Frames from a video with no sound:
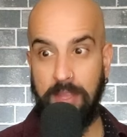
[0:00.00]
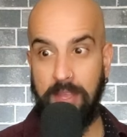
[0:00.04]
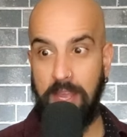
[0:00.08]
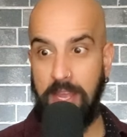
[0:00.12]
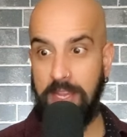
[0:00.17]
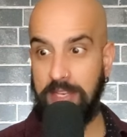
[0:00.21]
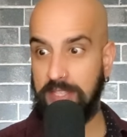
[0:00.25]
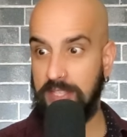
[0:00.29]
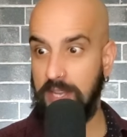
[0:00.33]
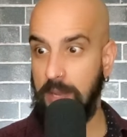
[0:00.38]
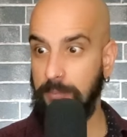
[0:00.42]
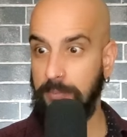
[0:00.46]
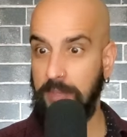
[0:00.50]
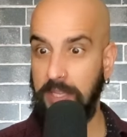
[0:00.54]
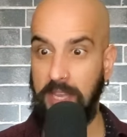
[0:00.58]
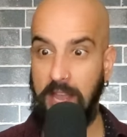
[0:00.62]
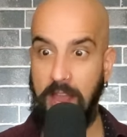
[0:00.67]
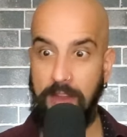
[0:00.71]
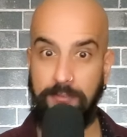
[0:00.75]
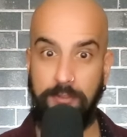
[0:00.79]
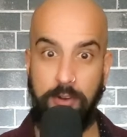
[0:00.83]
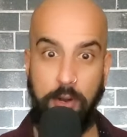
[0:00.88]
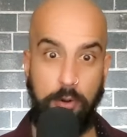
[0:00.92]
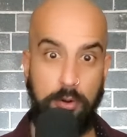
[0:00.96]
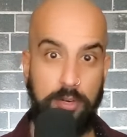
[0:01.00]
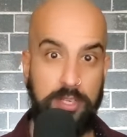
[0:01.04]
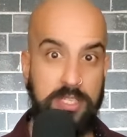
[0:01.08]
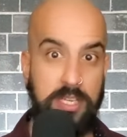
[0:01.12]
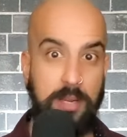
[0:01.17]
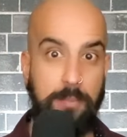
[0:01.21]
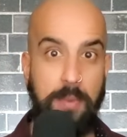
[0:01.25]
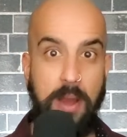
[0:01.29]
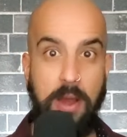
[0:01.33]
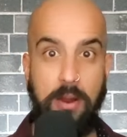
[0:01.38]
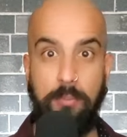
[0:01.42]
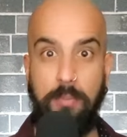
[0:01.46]
It's something I've noticed
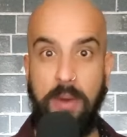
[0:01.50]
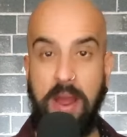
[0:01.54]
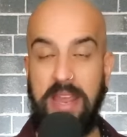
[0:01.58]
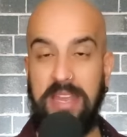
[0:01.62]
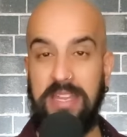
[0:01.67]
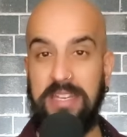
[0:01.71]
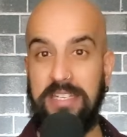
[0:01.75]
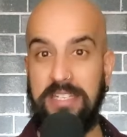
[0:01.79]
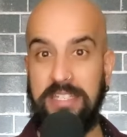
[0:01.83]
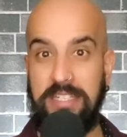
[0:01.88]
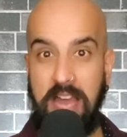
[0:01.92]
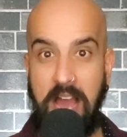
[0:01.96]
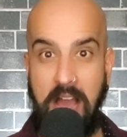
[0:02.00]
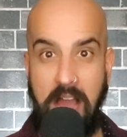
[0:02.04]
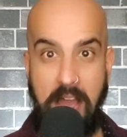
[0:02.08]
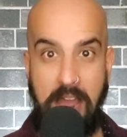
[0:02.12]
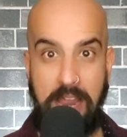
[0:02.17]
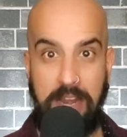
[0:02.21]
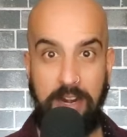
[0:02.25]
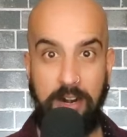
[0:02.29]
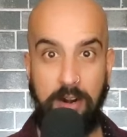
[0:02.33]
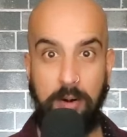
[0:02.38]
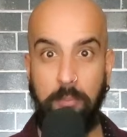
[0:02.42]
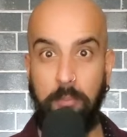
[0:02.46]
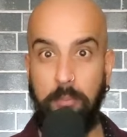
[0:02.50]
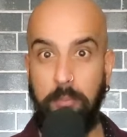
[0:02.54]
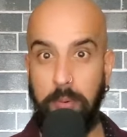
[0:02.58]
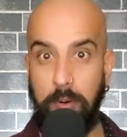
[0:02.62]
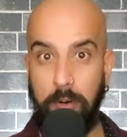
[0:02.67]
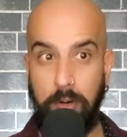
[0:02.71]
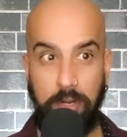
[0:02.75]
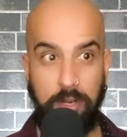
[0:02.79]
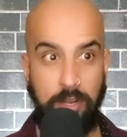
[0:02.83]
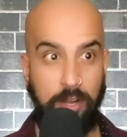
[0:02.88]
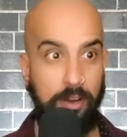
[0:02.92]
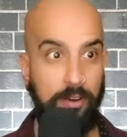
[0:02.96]
about my entire
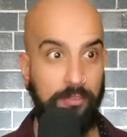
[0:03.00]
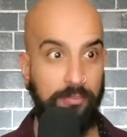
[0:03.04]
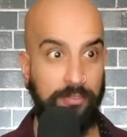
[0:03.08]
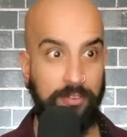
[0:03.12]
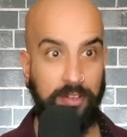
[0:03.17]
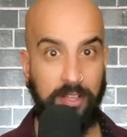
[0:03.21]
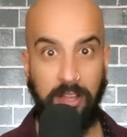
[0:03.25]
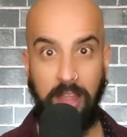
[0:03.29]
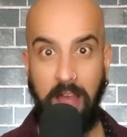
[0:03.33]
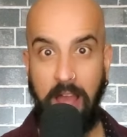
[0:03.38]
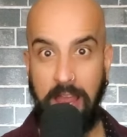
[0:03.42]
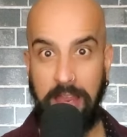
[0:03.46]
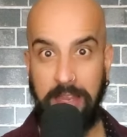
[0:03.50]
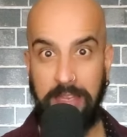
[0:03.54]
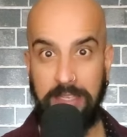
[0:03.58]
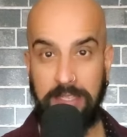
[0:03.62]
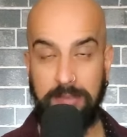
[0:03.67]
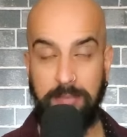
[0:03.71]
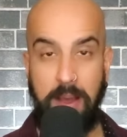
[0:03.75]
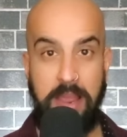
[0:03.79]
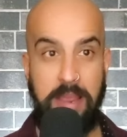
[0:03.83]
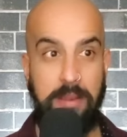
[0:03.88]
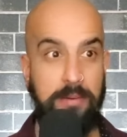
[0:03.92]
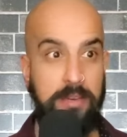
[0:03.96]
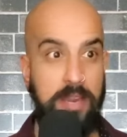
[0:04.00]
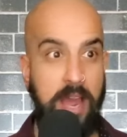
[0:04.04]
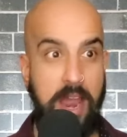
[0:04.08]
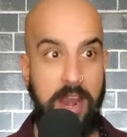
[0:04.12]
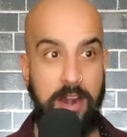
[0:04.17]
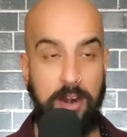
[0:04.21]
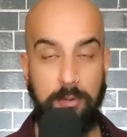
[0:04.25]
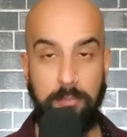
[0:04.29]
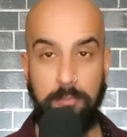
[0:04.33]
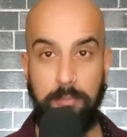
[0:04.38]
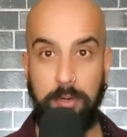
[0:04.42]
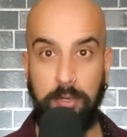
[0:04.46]
book of clients, my
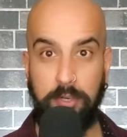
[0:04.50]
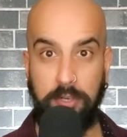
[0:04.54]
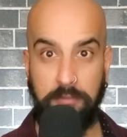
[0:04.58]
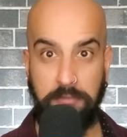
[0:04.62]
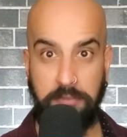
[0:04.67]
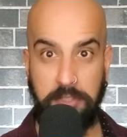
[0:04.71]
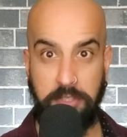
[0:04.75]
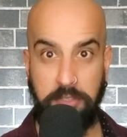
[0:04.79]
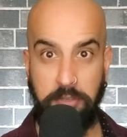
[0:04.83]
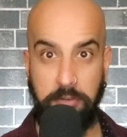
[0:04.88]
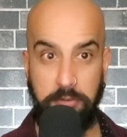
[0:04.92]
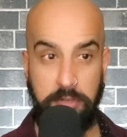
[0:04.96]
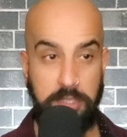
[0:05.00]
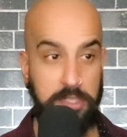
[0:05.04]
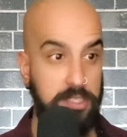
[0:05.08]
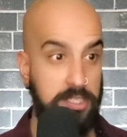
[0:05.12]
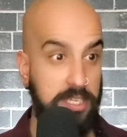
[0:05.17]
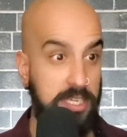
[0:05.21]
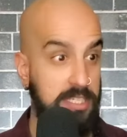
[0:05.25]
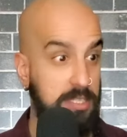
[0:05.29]
entire book of students.